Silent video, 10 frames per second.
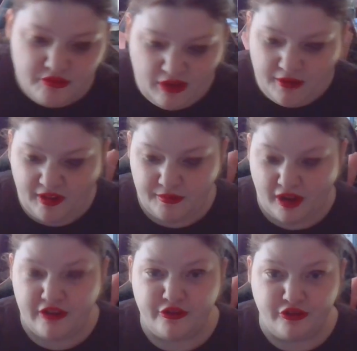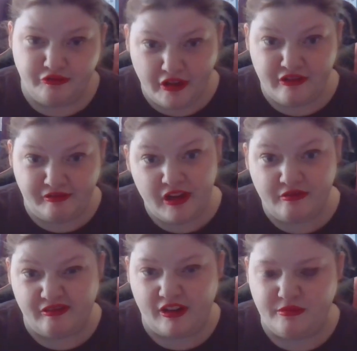Probably my
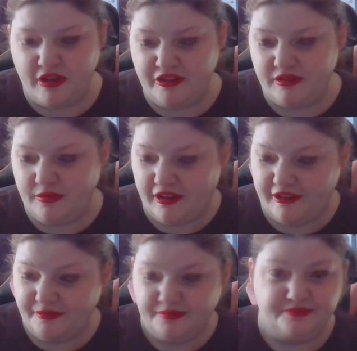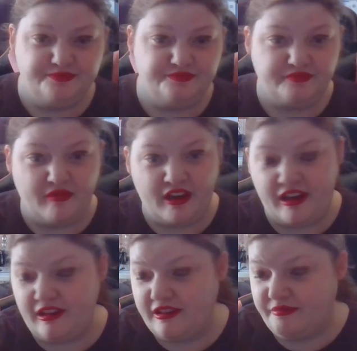great-great-grandmother, but
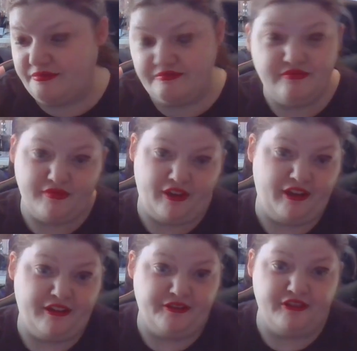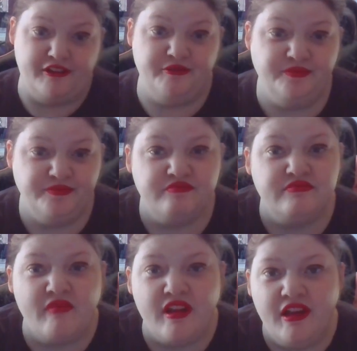I don't know.
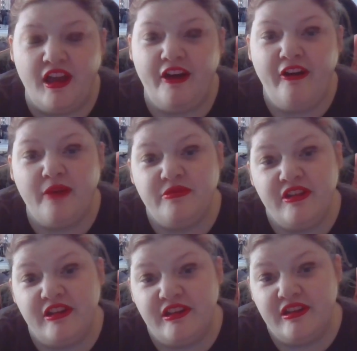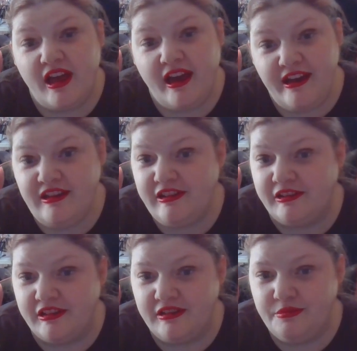I'll have to ask
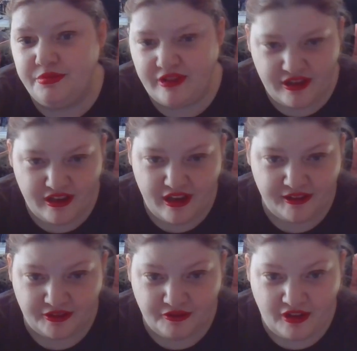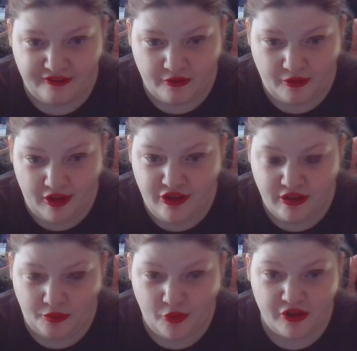her, but I don't have a
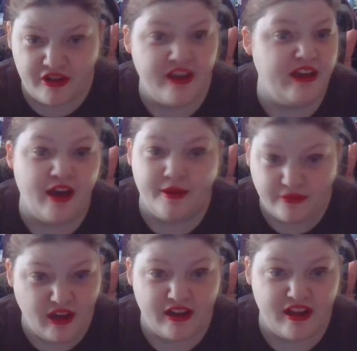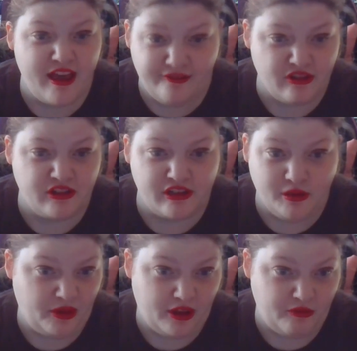music board and I'm not ever going
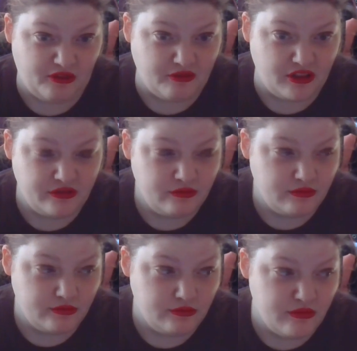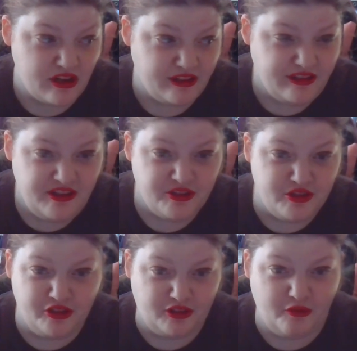to play with one. Because
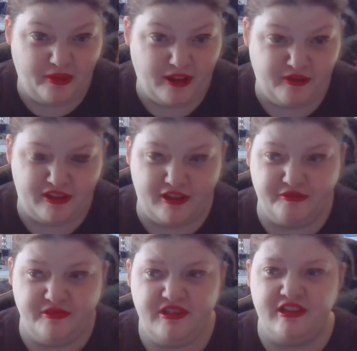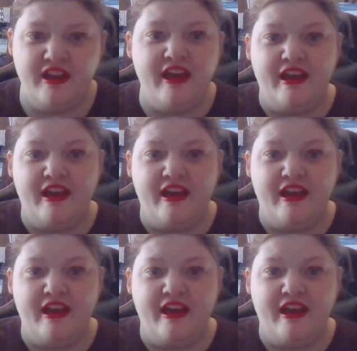you don't play with those.